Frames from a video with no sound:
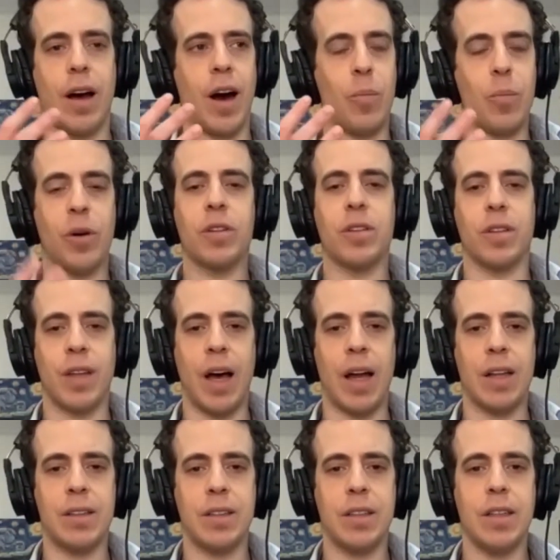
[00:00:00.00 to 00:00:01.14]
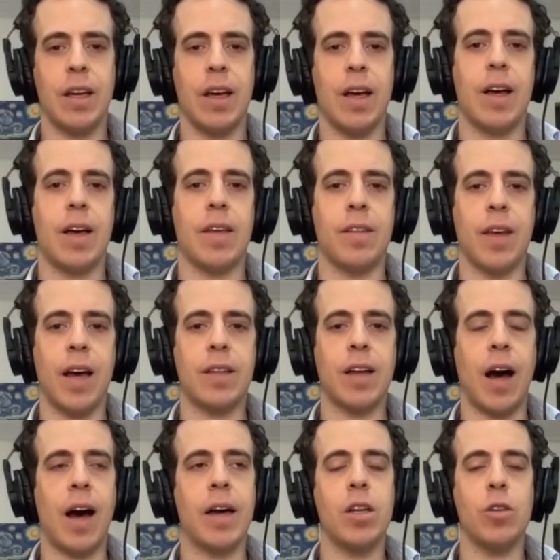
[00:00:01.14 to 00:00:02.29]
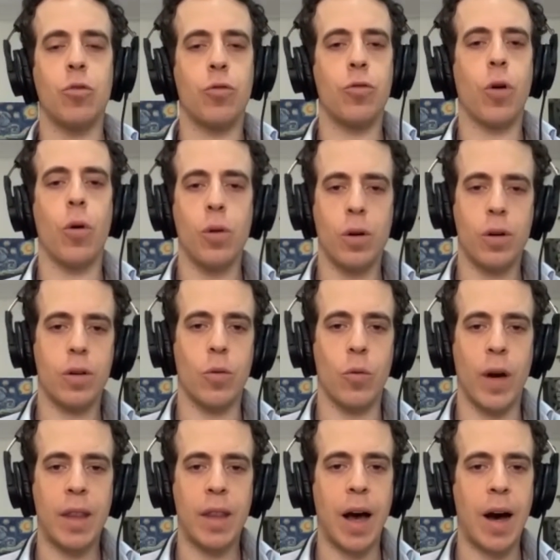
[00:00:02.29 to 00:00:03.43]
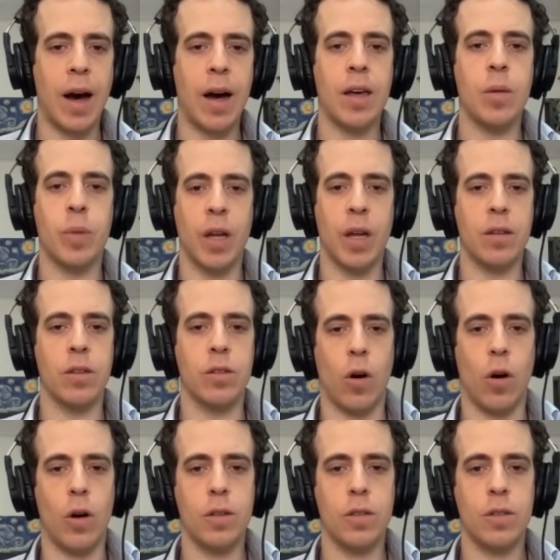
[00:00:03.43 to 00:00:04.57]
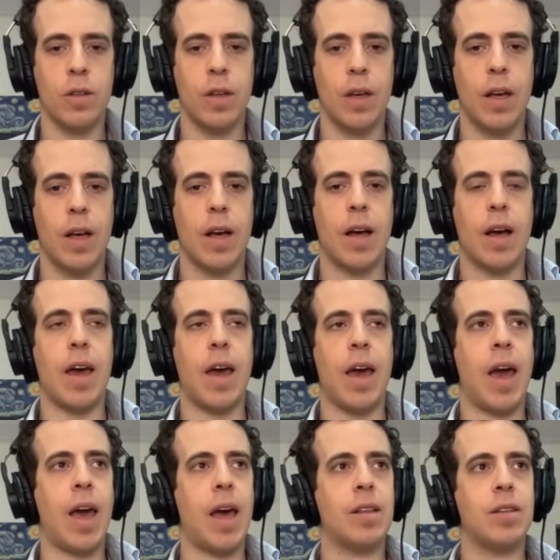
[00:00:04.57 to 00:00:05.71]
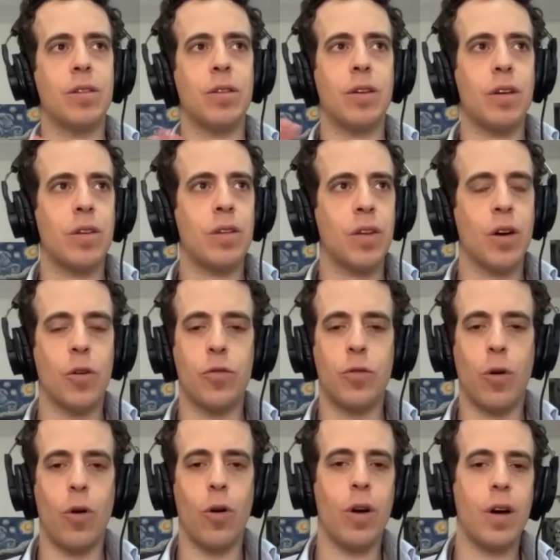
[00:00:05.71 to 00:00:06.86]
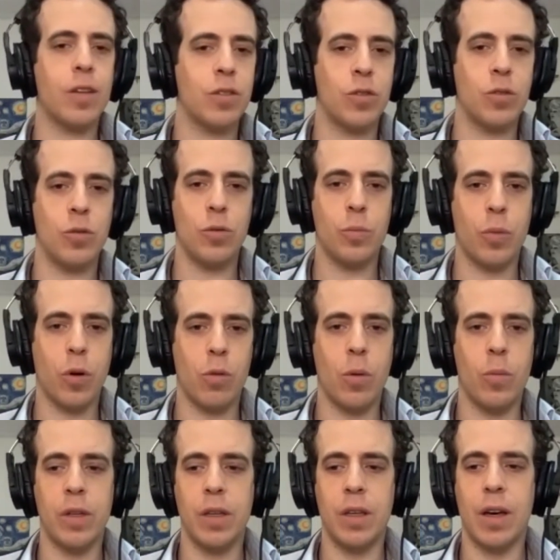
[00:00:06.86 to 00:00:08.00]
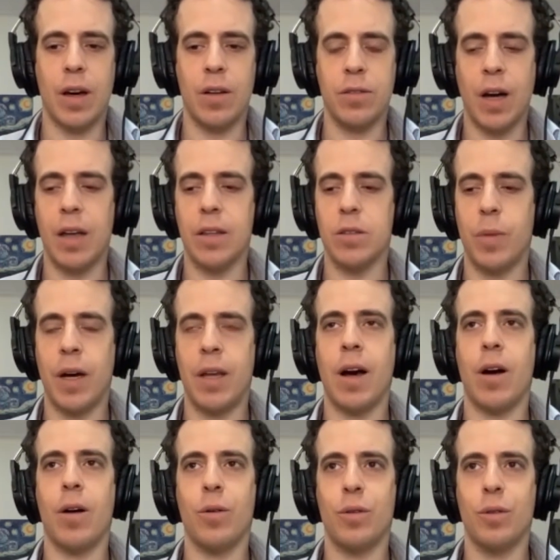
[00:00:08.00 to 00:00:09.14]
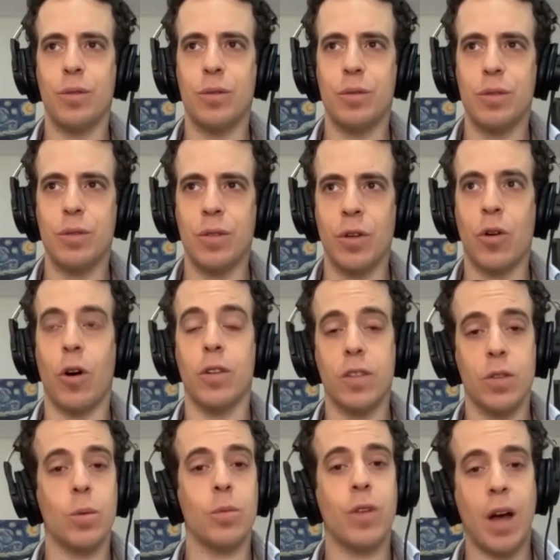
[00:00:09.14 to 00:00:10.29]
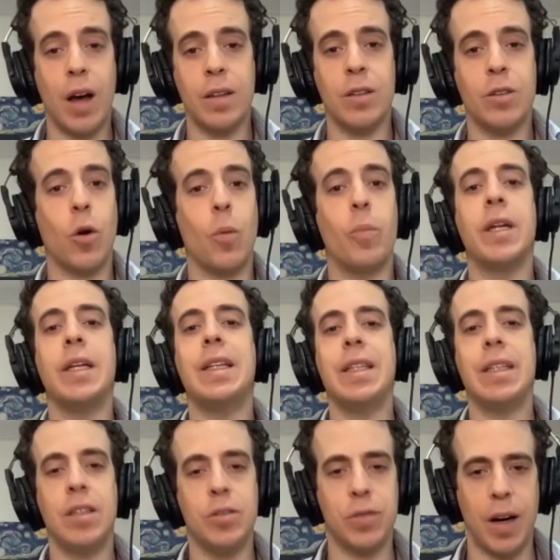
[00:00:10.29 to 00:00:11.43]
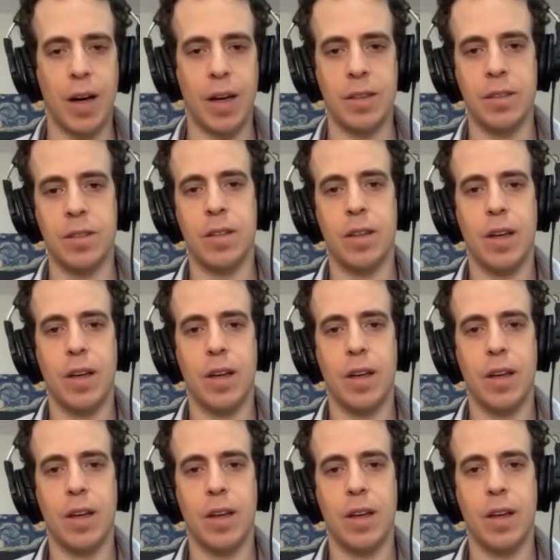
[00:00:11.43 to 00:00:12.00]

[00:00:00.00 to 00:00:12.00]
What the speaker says: personality that I invoke when I play the songs. And therefore, as you probably have gathered by now, the concept of rag completely defines